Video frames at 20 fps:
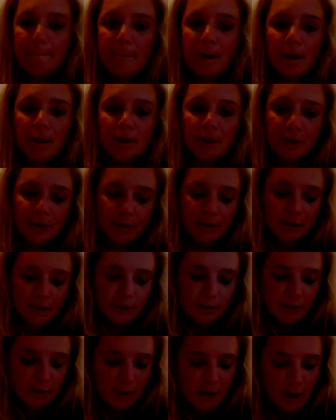bird.
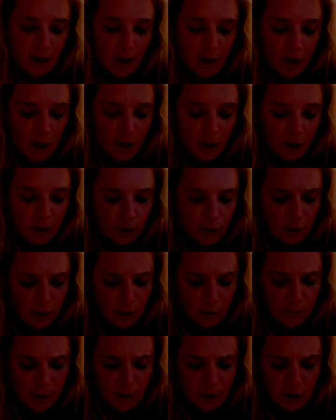Your
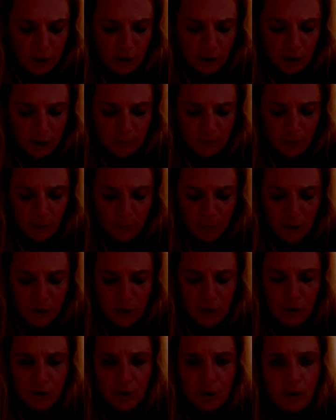question should be
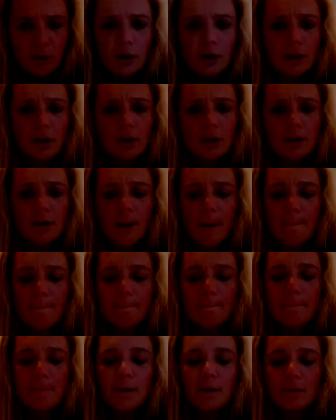which er,
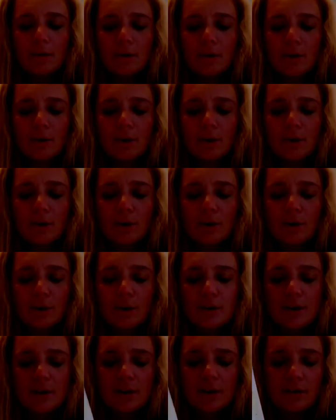
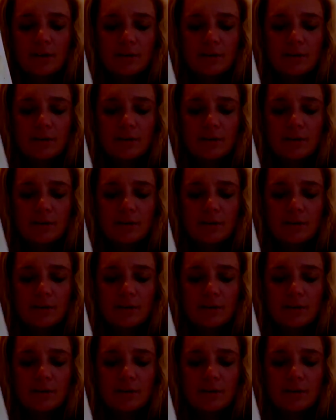bird